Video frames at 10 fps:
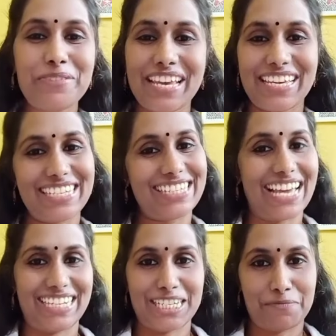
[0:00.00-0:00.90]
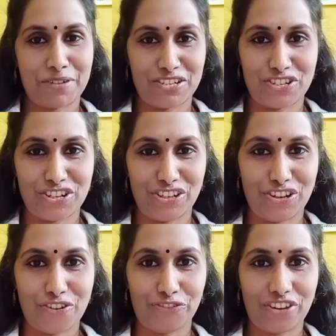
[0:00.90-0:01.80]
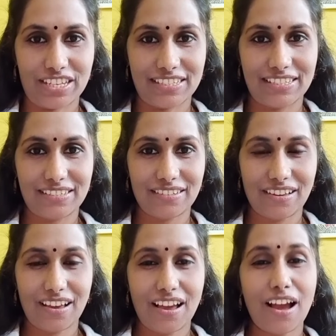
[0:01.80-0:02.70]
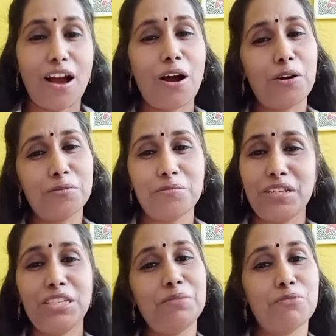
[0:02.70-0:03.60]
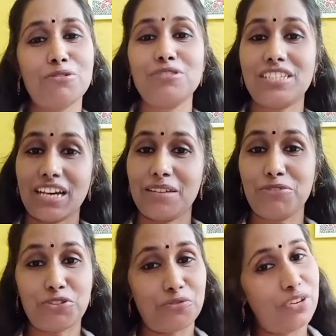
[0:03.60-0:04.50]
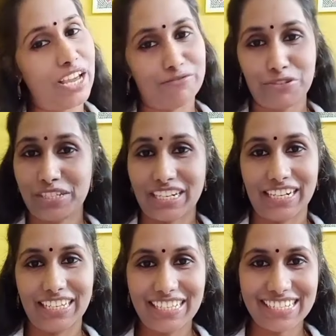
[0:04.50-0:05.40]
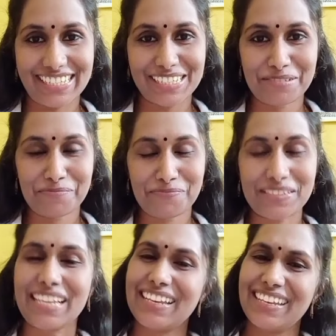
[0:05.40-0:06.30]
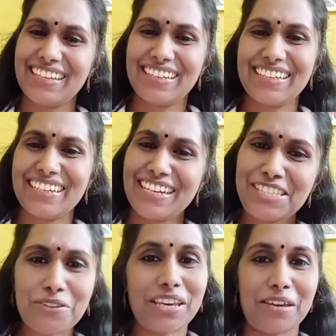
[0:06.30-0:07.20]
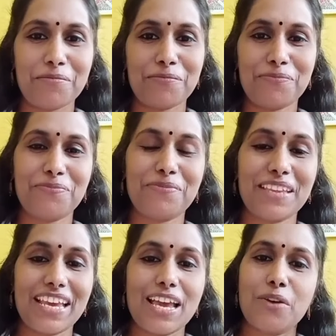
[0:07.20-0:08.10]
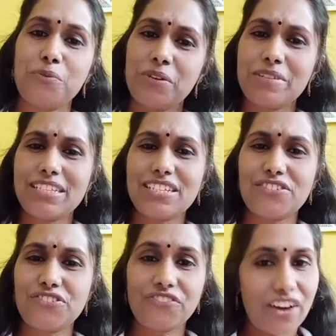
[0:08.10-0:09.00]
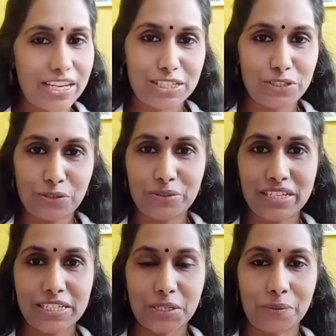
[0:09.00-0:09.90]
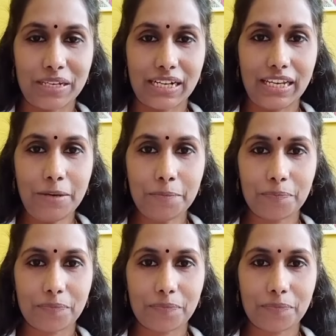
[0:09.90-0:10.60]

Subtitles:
there is that expression in your face. How many more times should we have to study this? It's okay. We will just revise through this quickly,